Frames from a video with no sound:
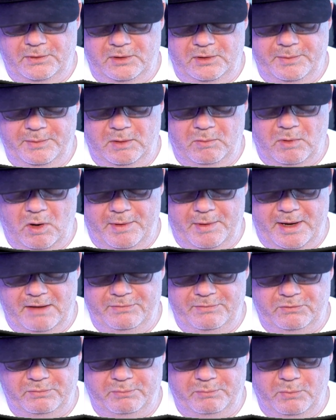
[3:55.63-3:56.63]
bit while we have
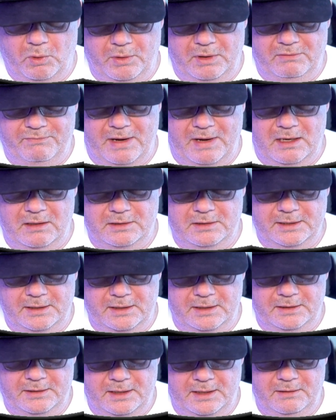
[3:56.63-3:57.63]
this morning
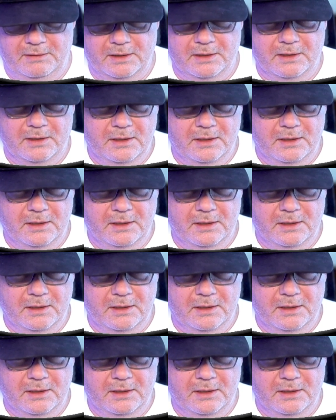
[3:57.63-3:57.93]
volatility.